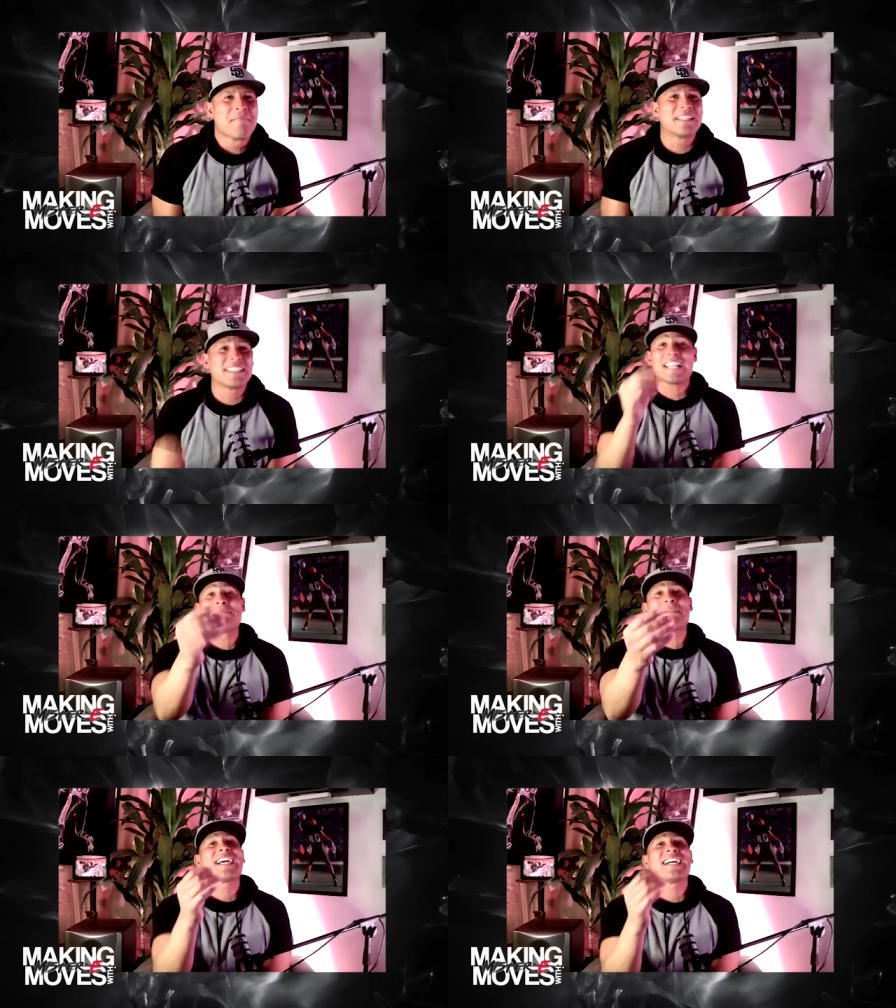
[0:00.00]
But that's
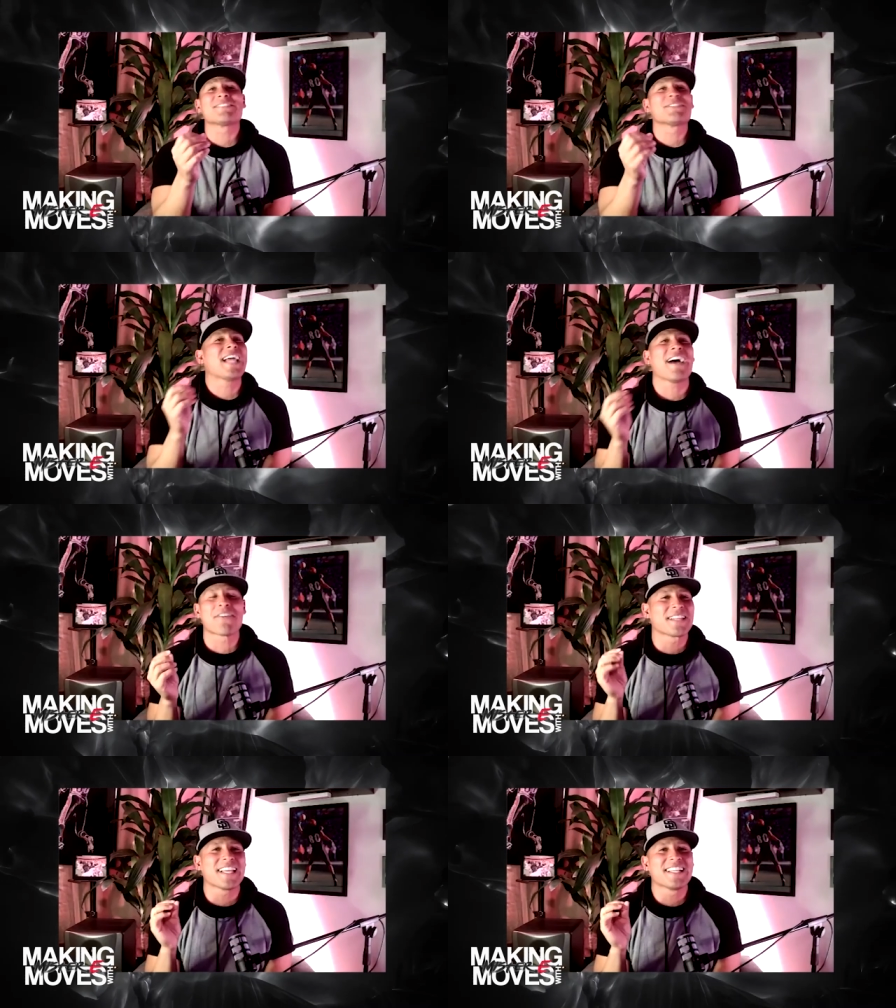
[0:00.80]
because we have
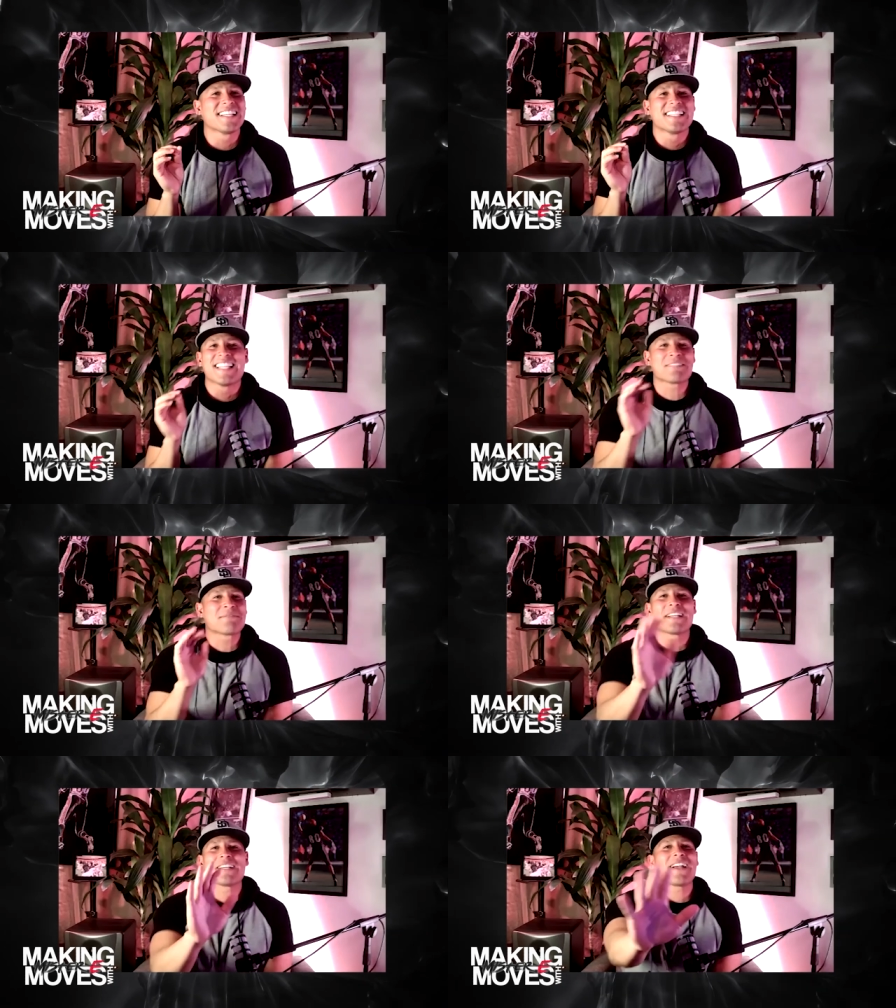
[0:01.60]
a that's
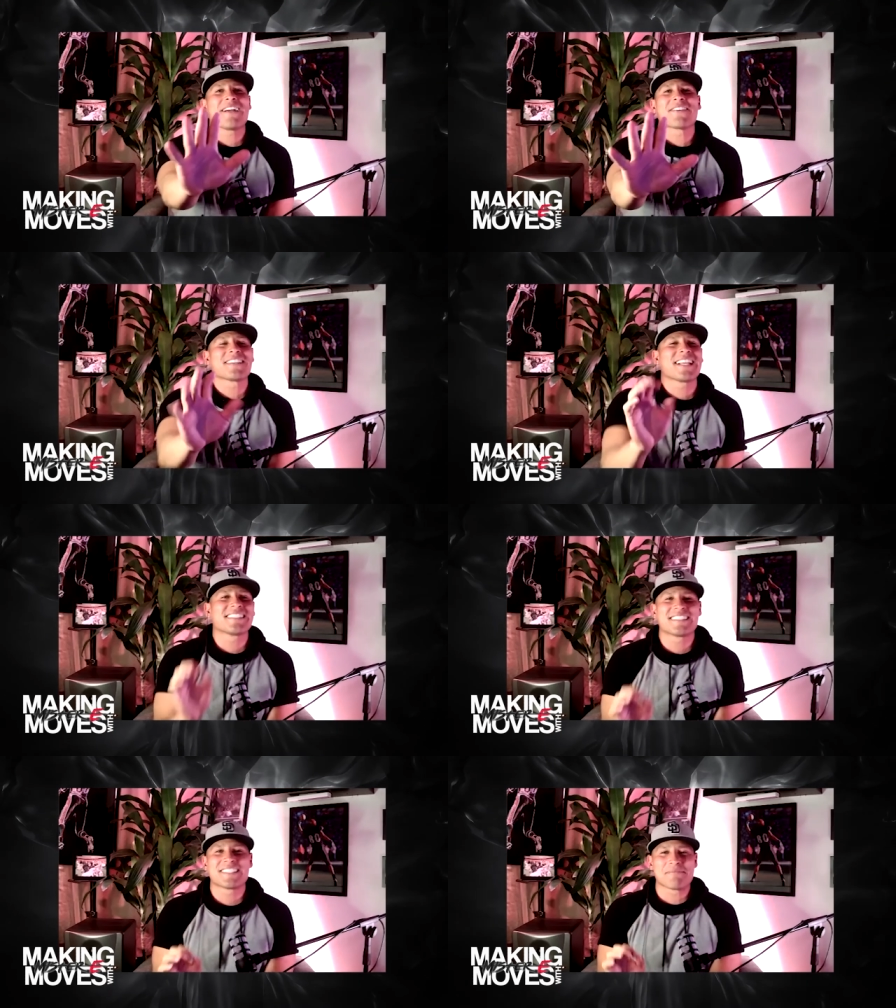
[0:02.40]
because we have a
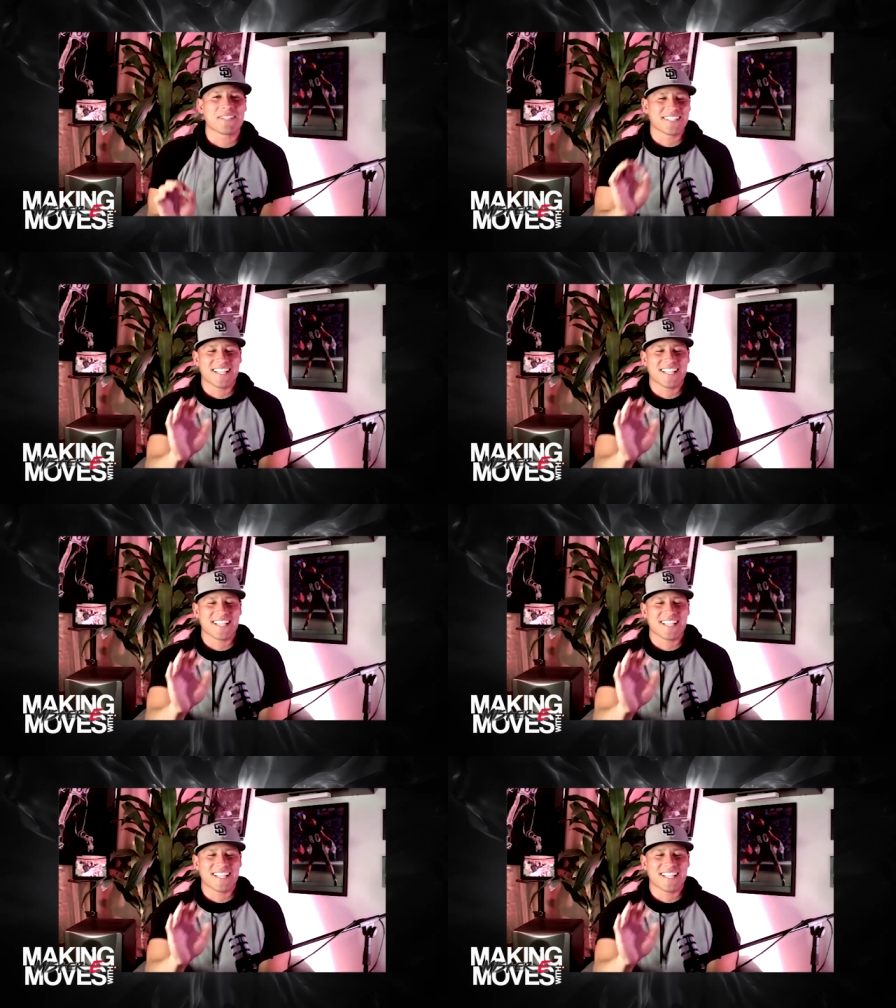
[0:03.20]
relationship though.